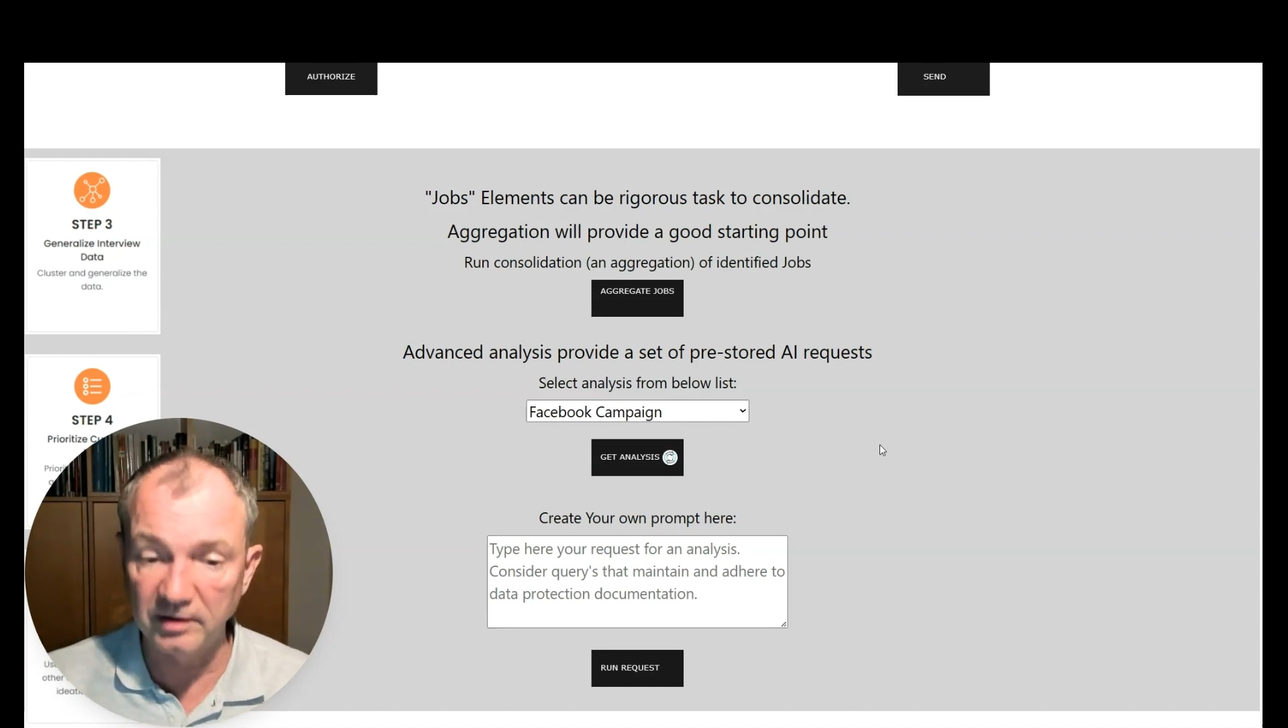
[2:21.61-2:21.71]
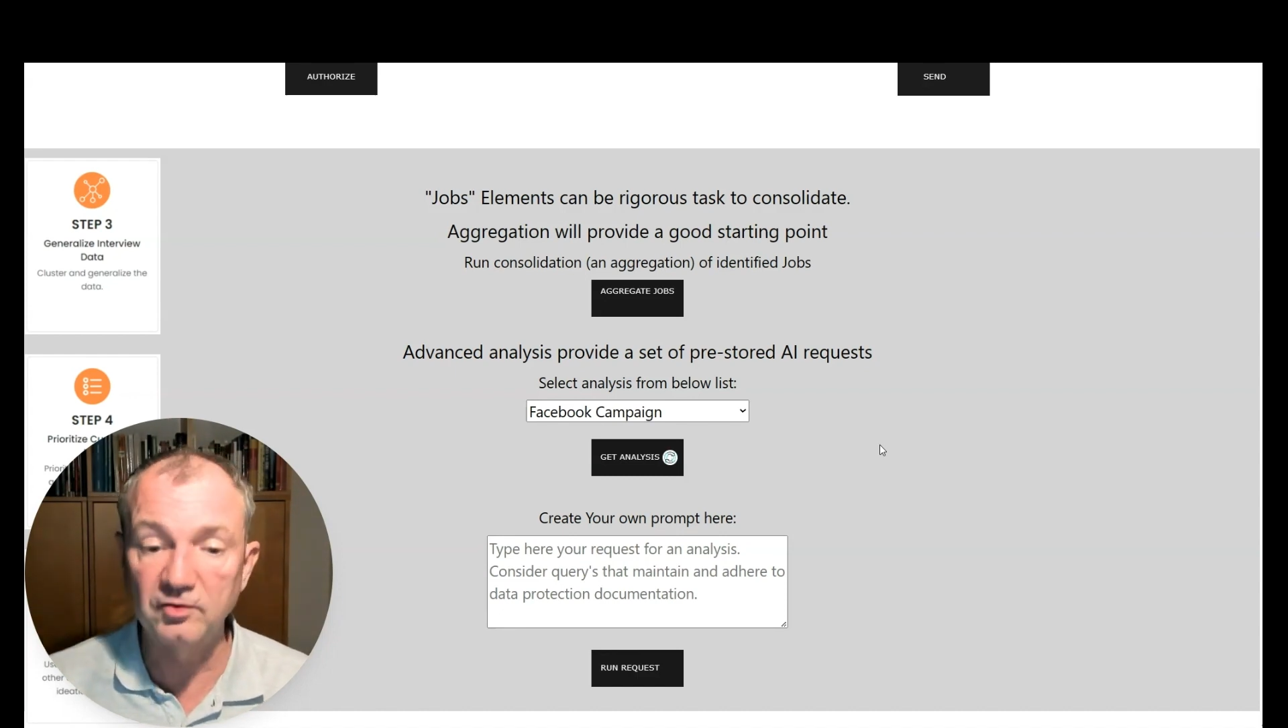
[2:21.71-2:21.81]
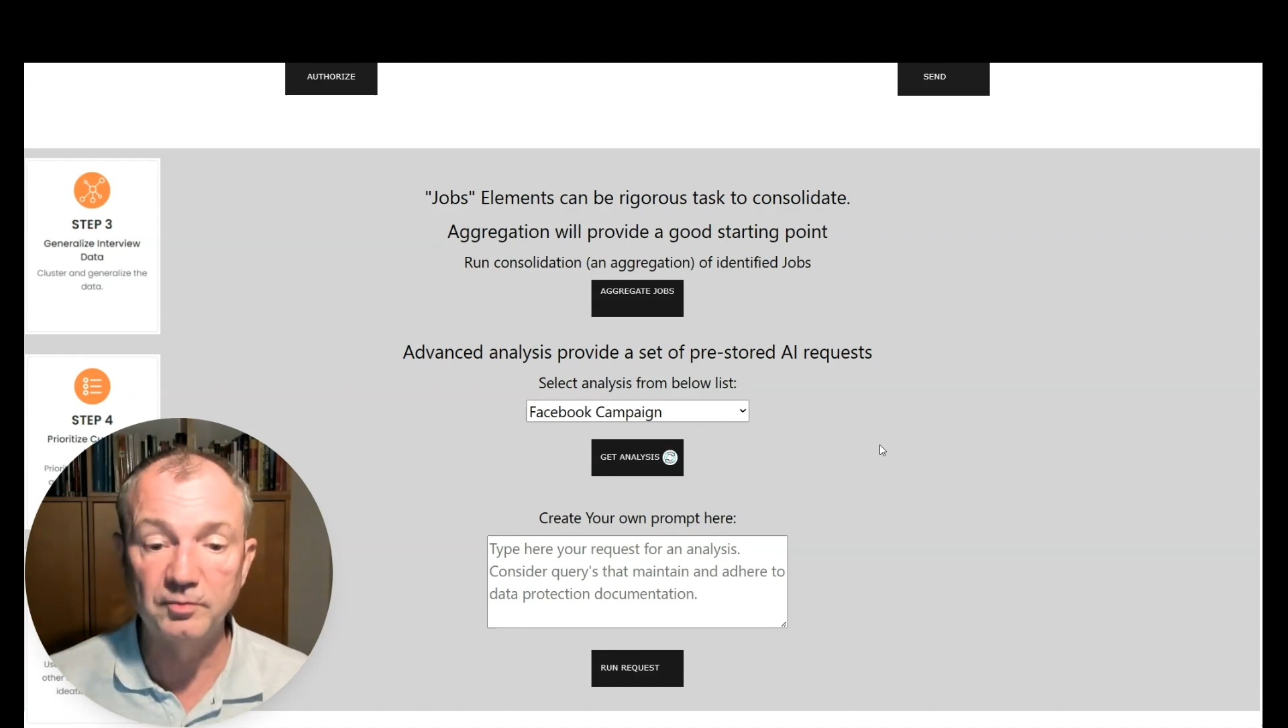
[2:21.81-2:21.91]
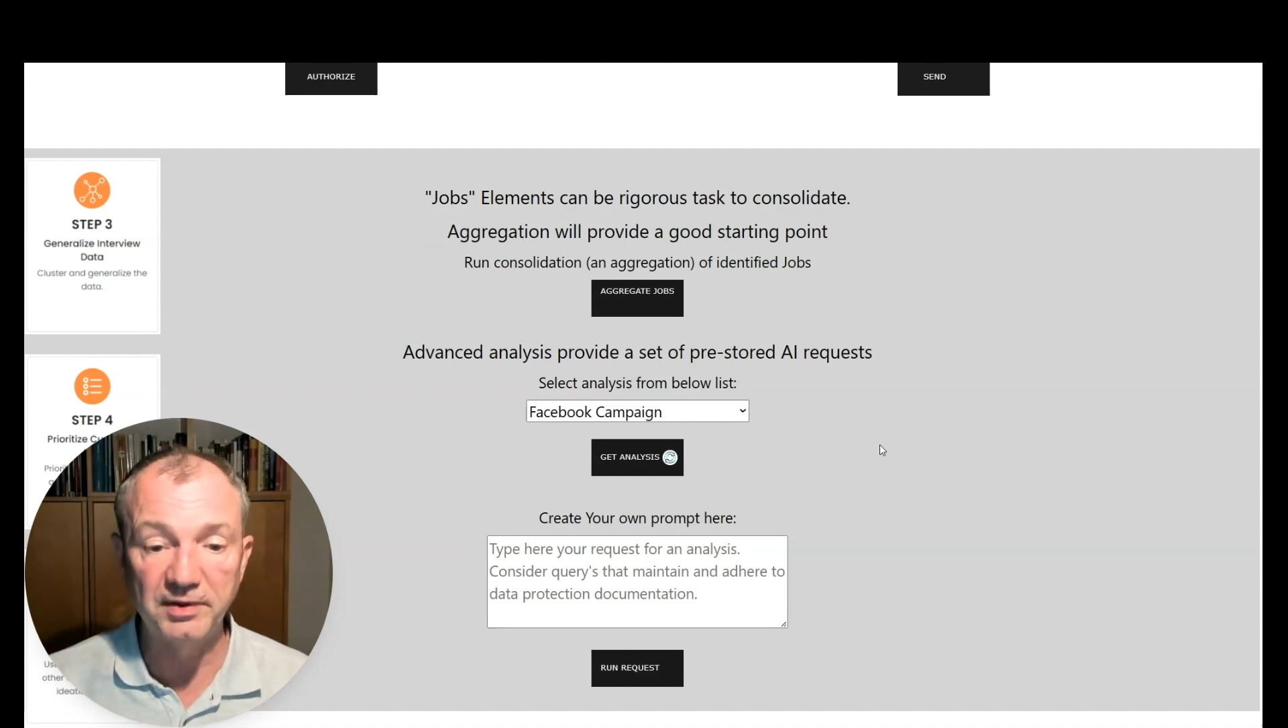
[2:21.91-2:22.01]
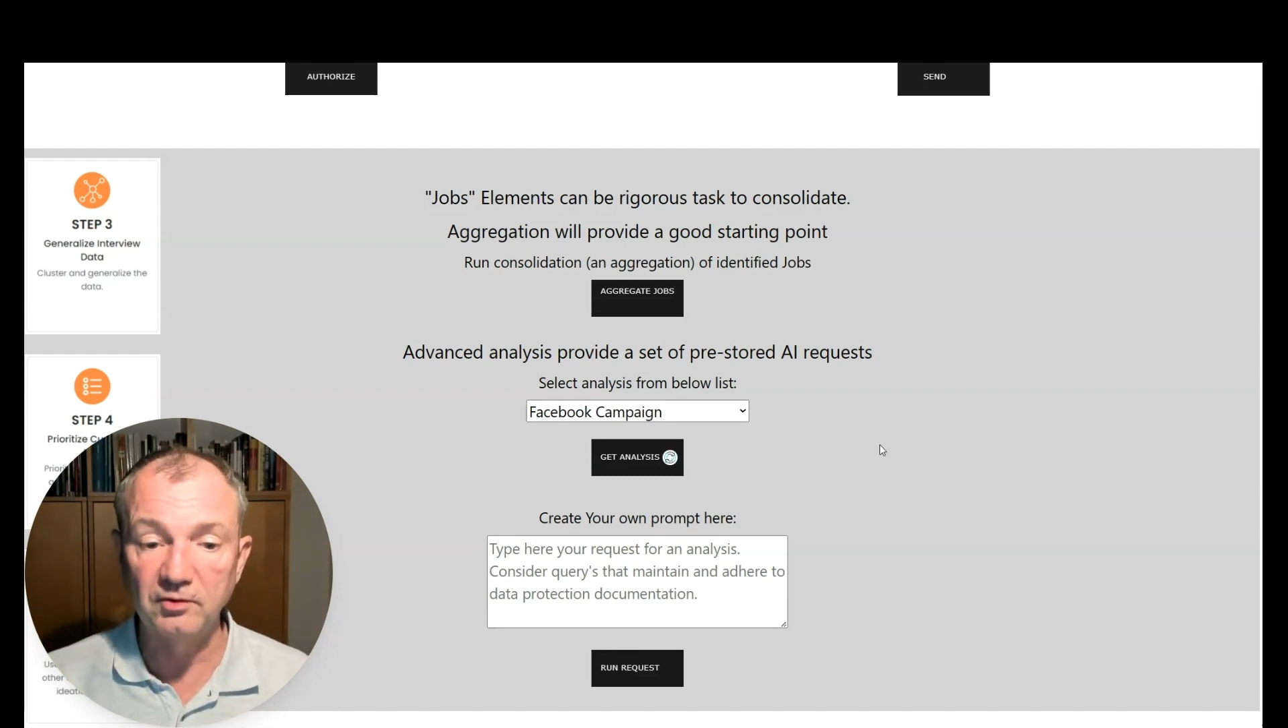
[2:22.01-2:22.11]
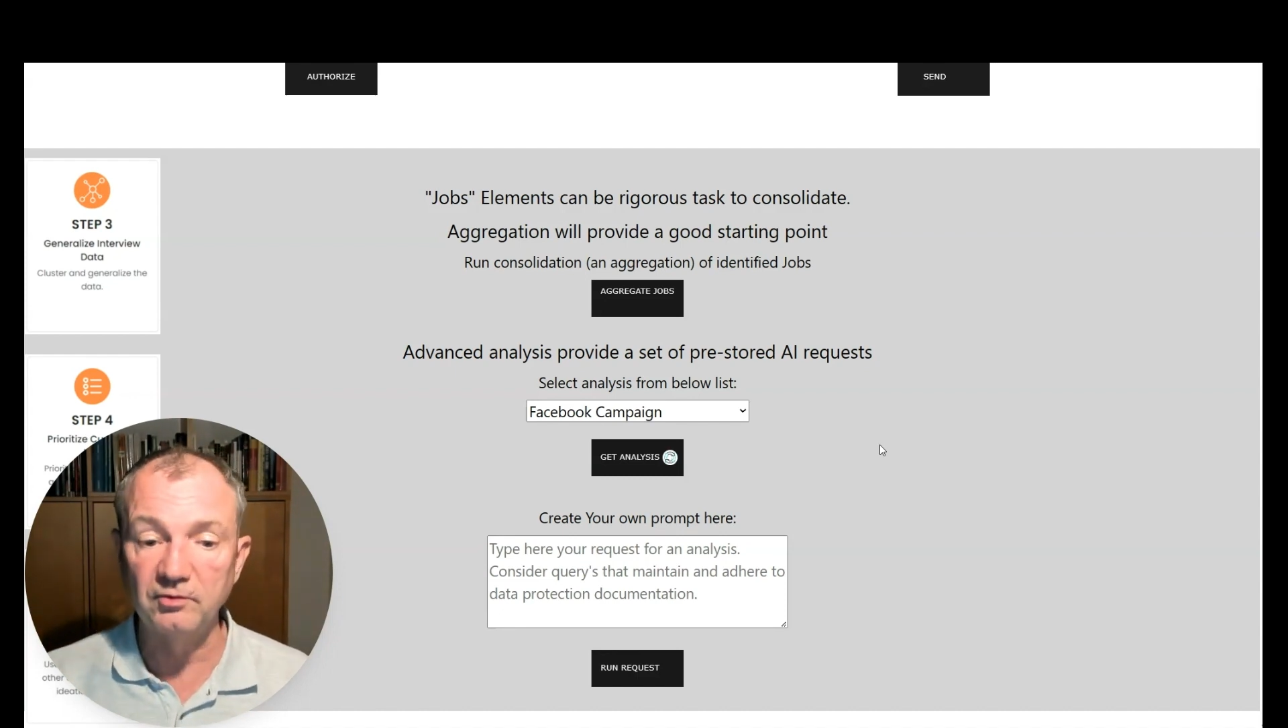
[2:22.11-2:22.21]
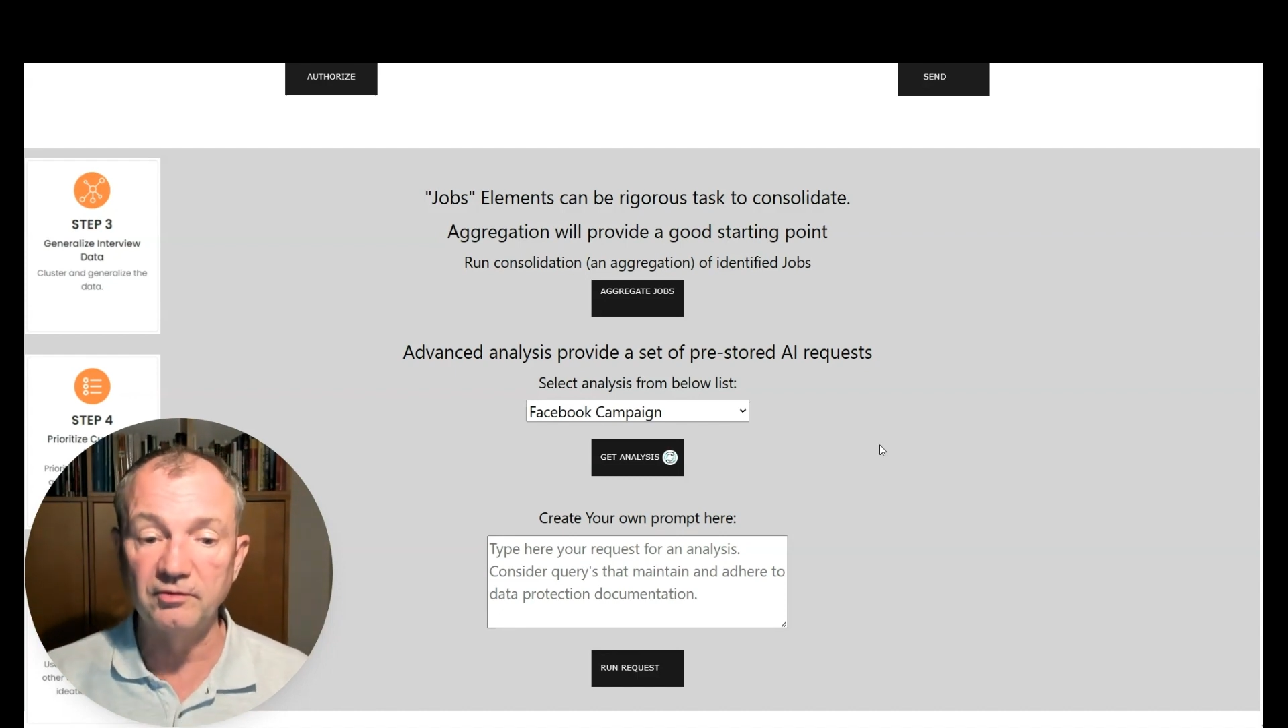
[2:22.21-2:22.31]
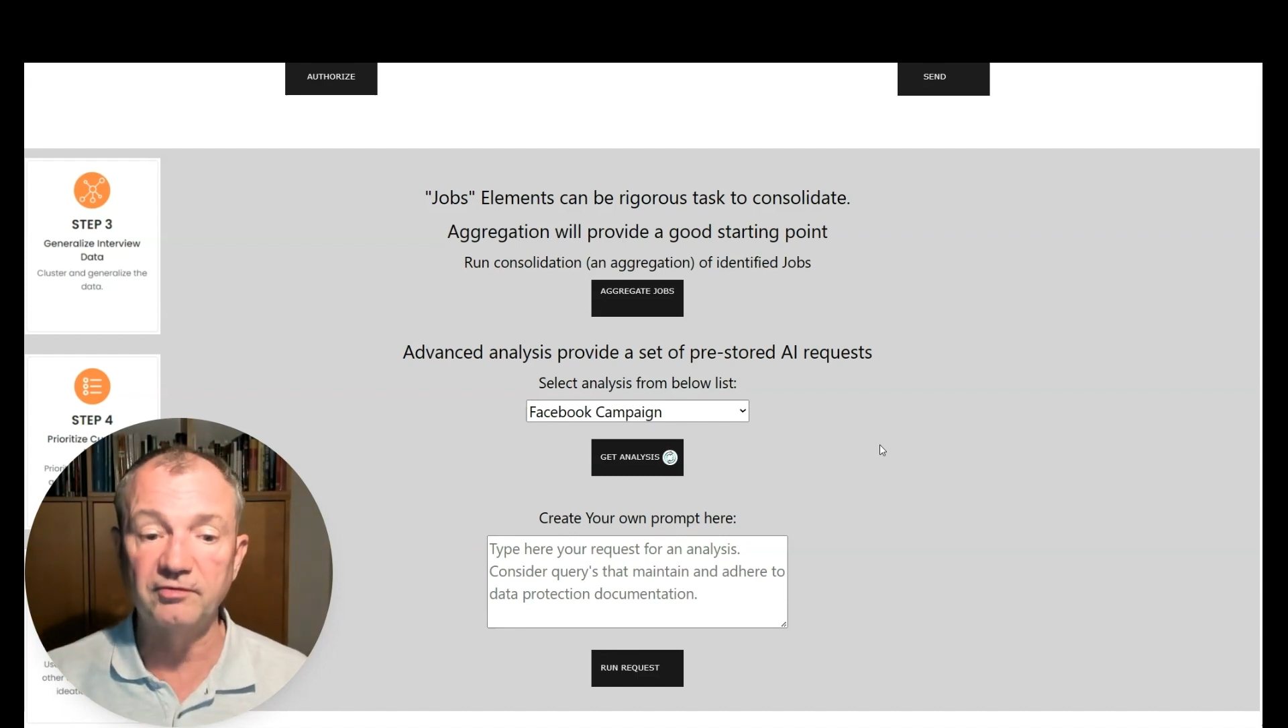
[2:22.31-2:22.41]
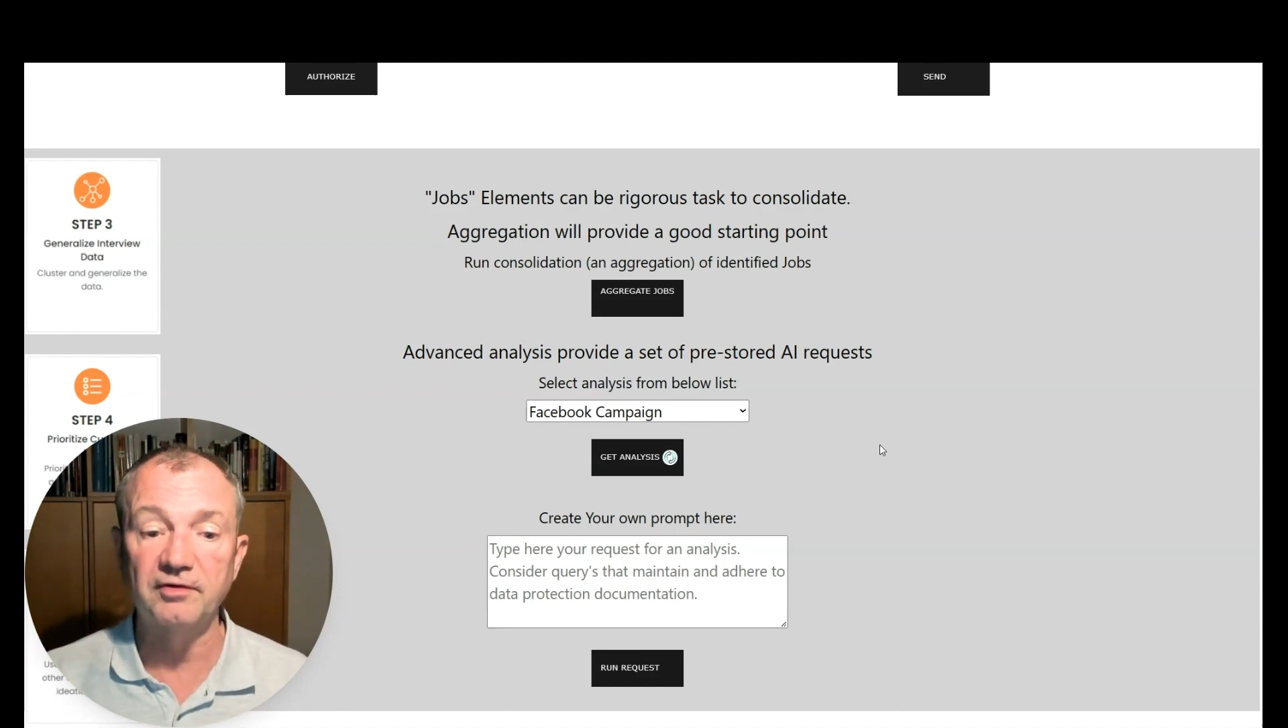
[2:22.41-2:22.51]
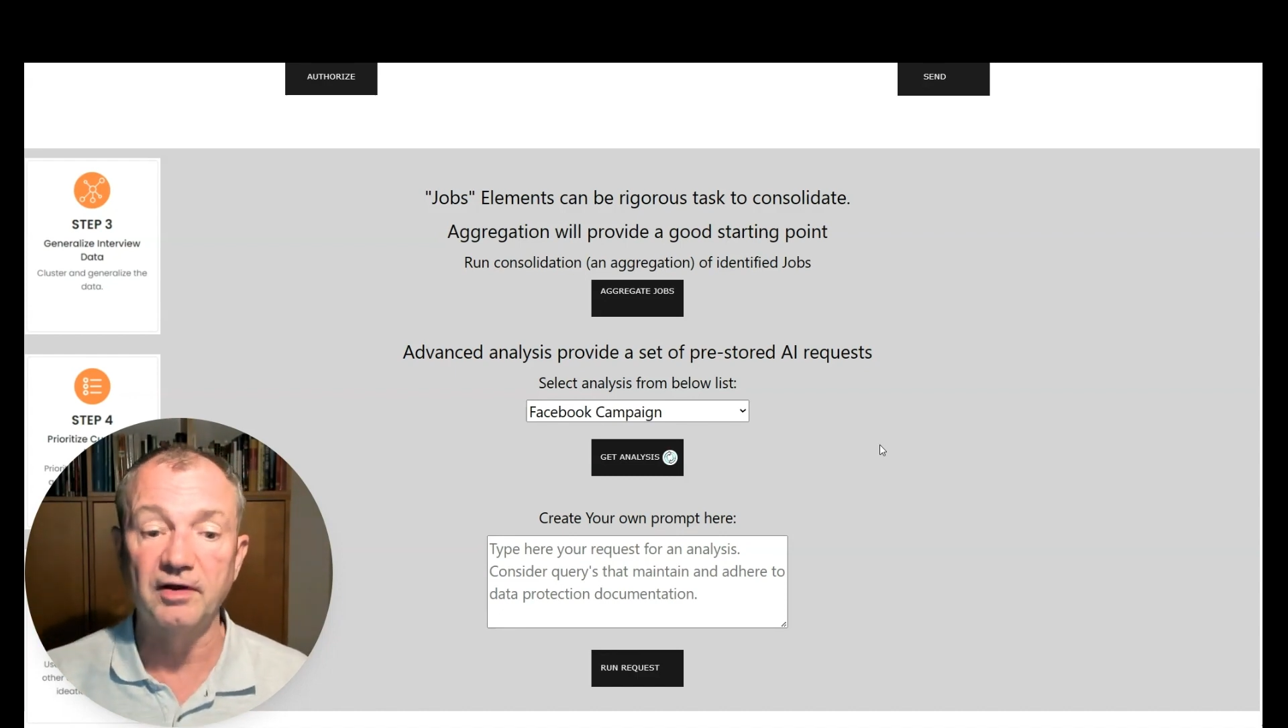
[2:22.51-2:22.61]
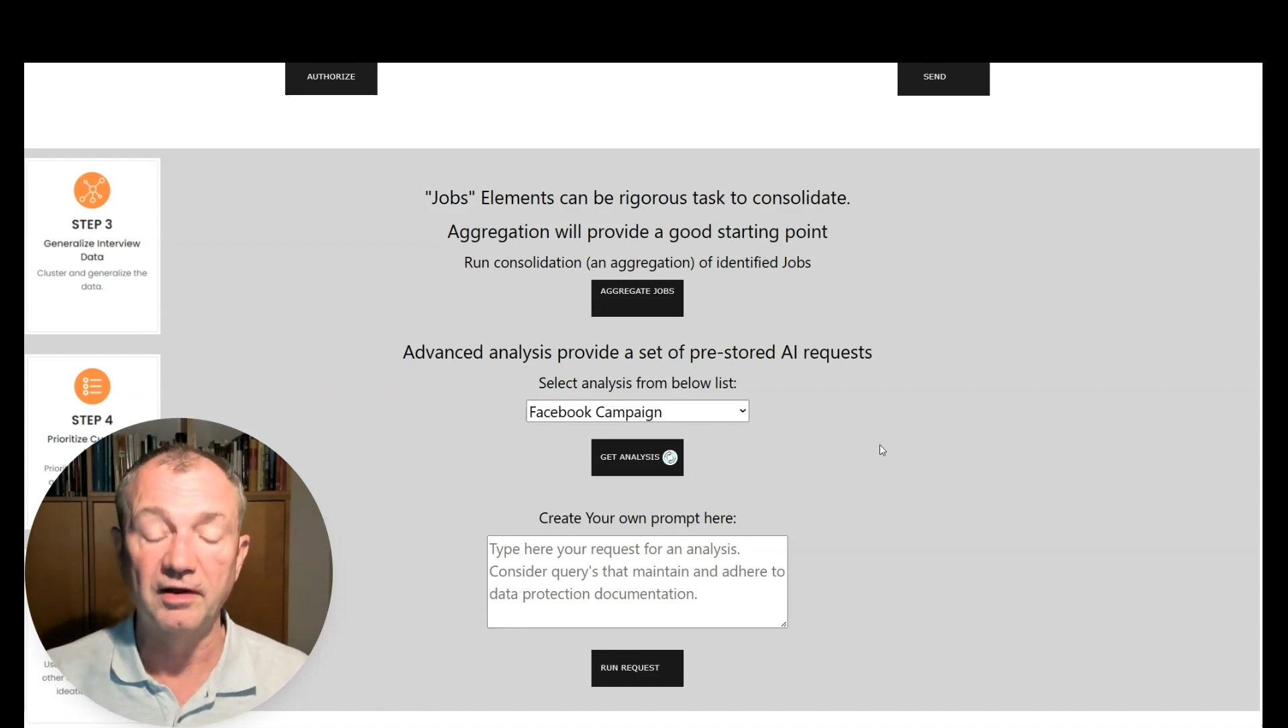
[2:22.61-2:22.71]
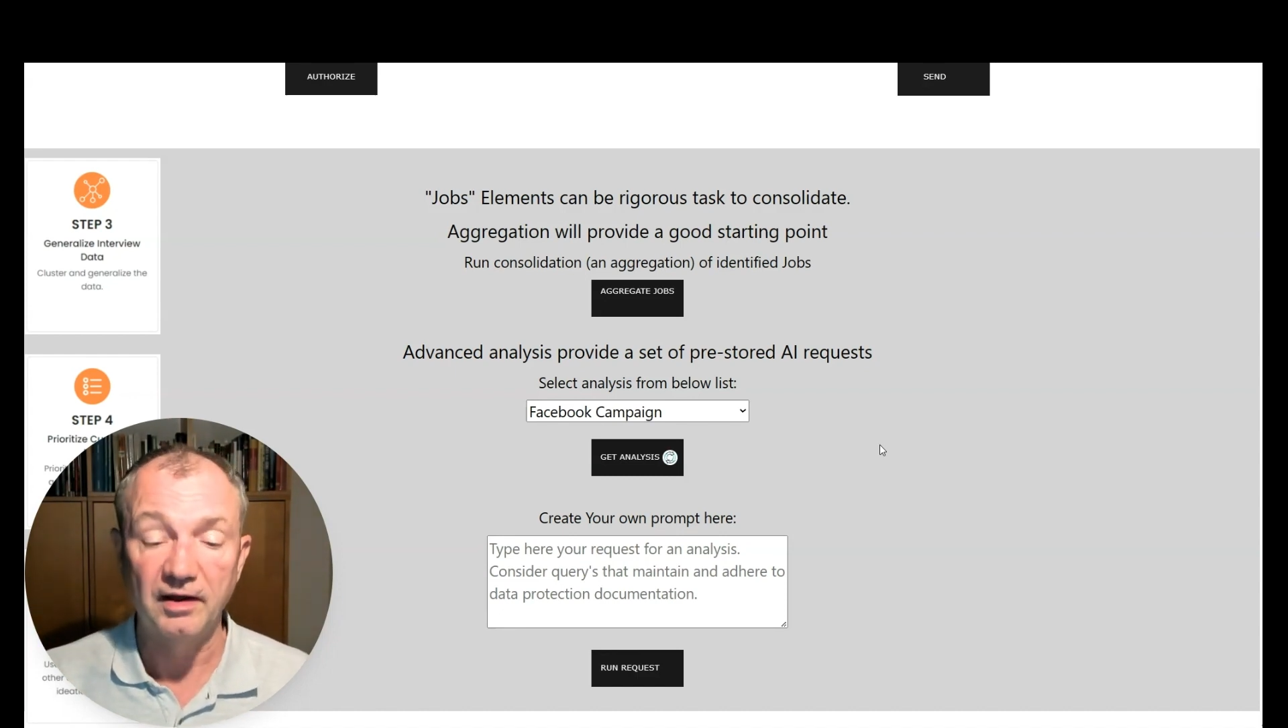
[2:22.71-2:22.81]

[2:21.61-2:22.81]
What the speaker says: to be used